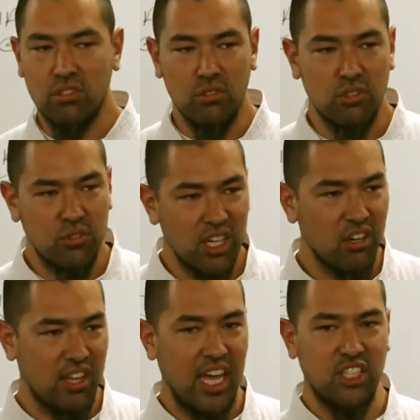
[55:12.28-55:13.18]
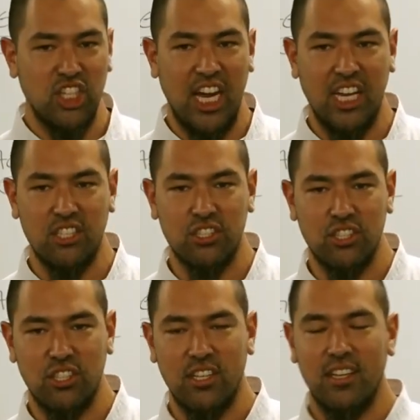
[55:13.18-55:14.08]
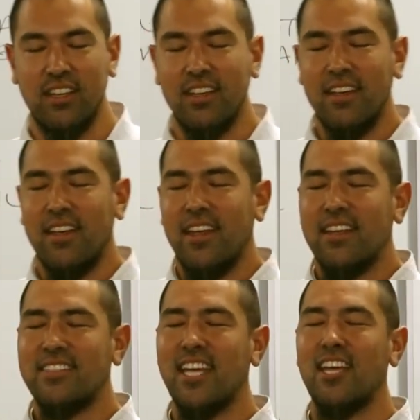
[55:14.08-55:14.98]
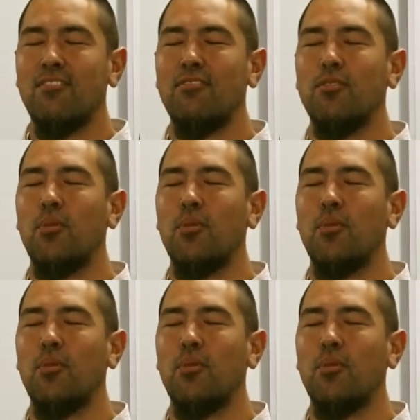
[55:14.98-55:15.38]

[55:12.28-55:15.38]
to trigger that change, and take a few